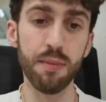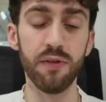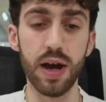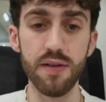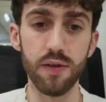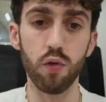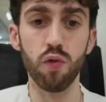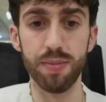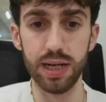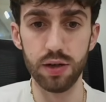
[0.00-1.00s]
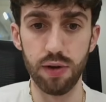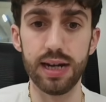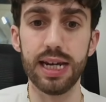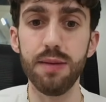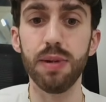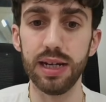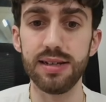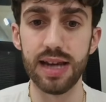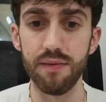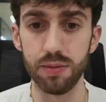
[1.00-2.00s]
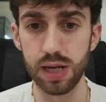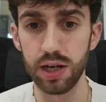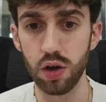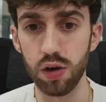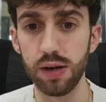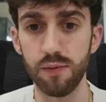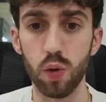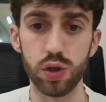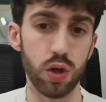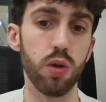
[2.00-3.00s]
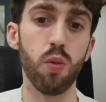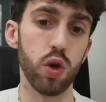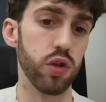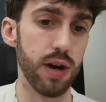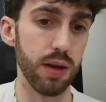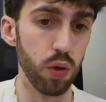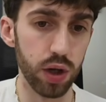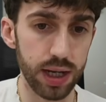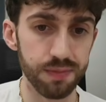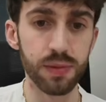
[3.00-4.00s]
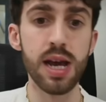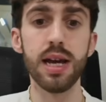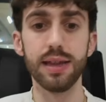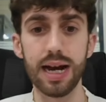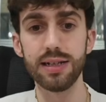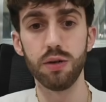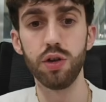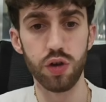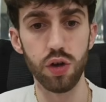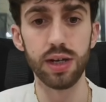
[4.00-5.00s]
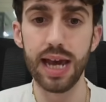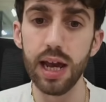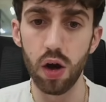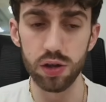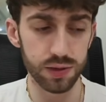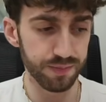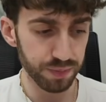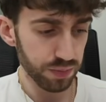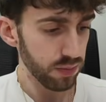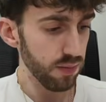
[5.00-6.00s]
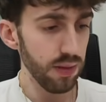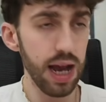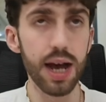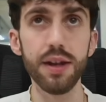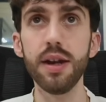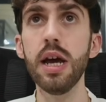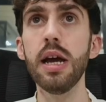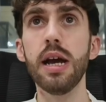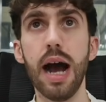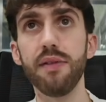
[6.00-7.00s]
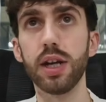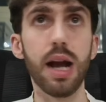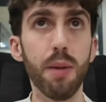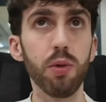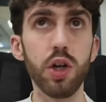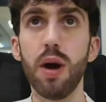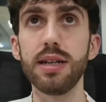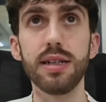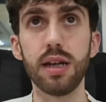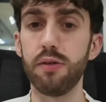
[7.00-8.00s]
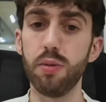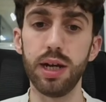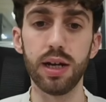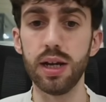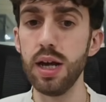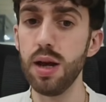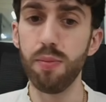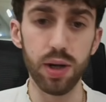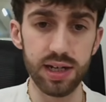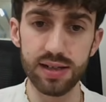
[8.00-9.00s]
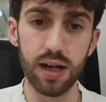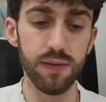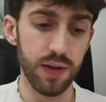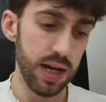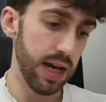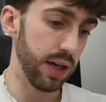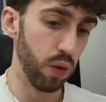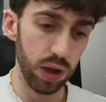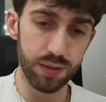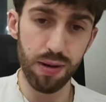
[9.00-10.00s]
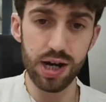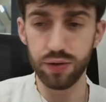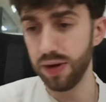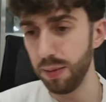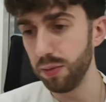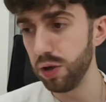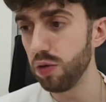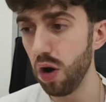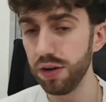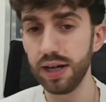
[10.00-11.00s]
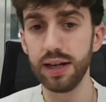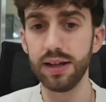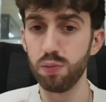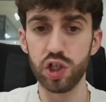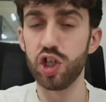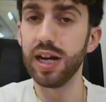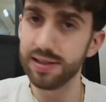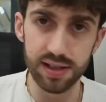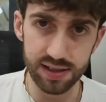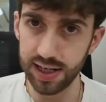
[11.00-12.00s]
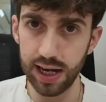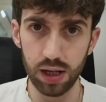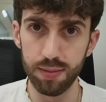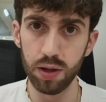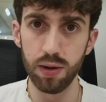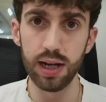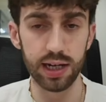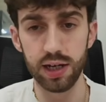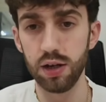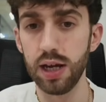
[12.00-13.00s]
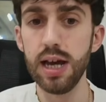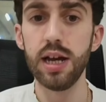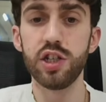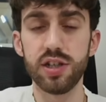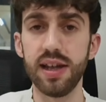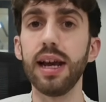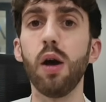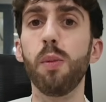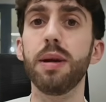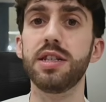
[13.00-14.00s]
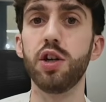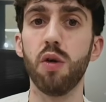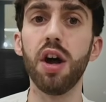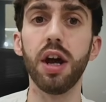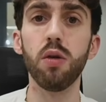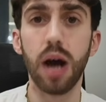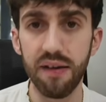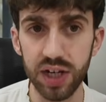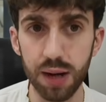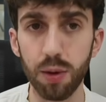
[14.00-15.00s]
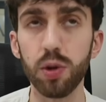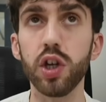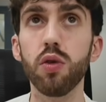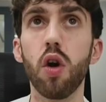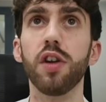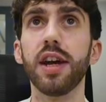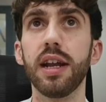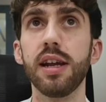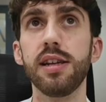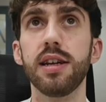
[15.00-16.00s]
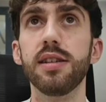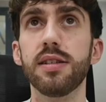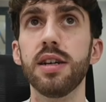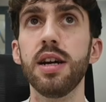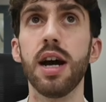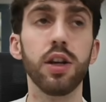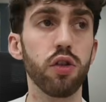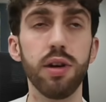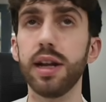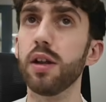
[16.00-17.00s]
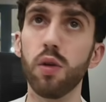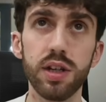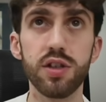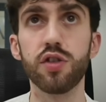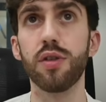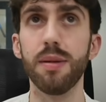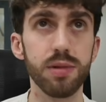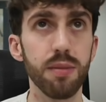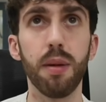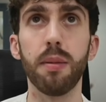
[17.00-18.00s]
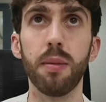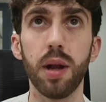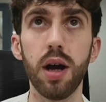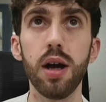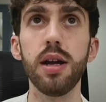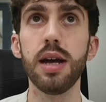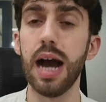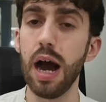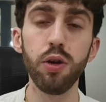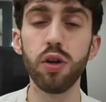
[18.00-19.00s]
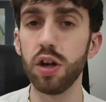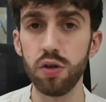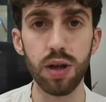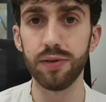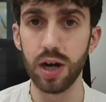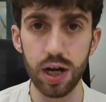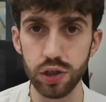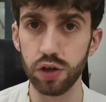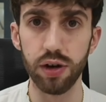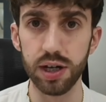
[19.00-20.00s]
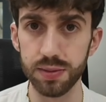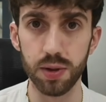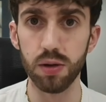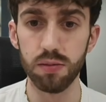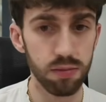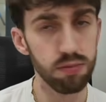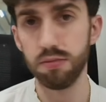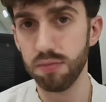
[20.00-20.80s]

Number 5, repeat, right? Keep at least 70% of your content focused on what's already working. That is how you turn chaos and having to come up with new ideas every week and putting yourself under all this pressure of coming up with new content, and which doesn't scale, by the way. Like, you just think how busy you are now having to come up with new content ideas and creating all these scripts and blah, blah, blah. How are you going to do that for 100 creators, bro?